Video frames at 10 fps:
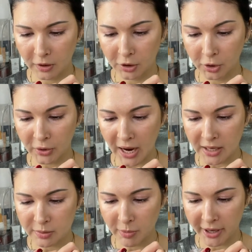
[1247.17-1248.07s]
Look
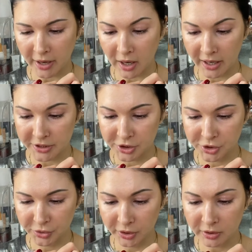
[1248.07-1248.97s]
at my eyes
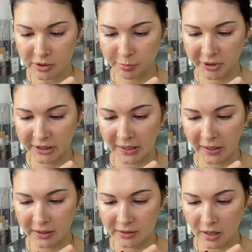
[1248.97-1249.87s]
jewels,
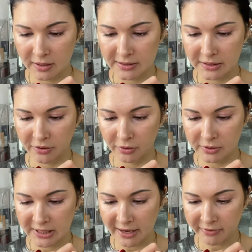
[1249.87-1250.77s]

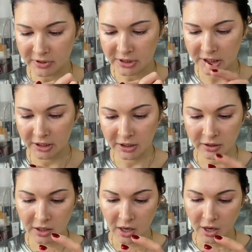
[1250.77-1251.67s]

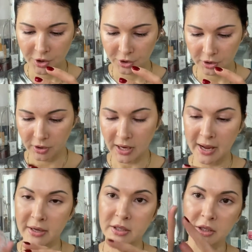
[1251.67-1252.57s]
PK017,
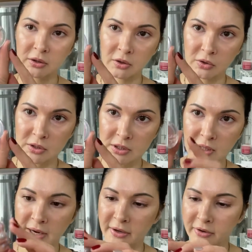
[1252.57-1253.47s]
and it looks
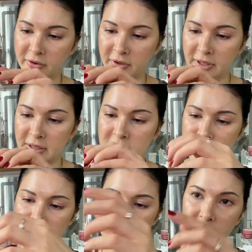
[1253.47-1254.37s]
like
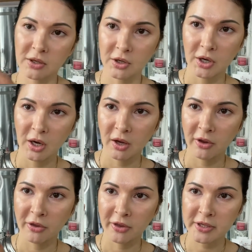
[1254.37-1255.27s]
this.
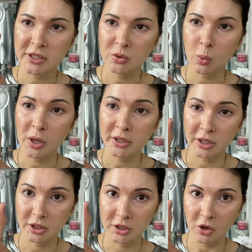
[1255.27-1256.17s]
This one
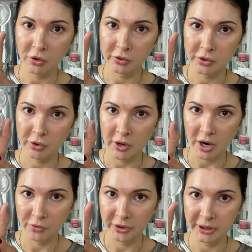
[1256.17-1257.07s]
is also
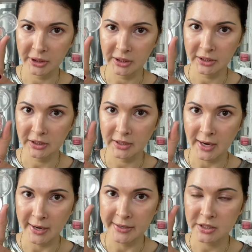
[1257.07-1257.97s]
a really
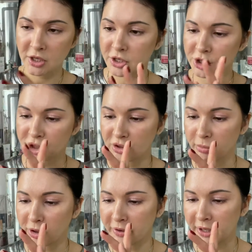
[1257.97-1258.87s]
nice
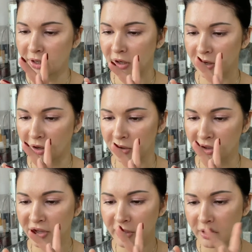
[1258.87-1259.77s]
shimmery
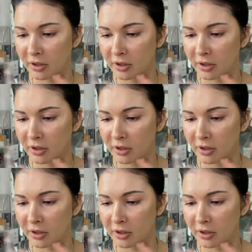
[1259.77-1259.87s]
color.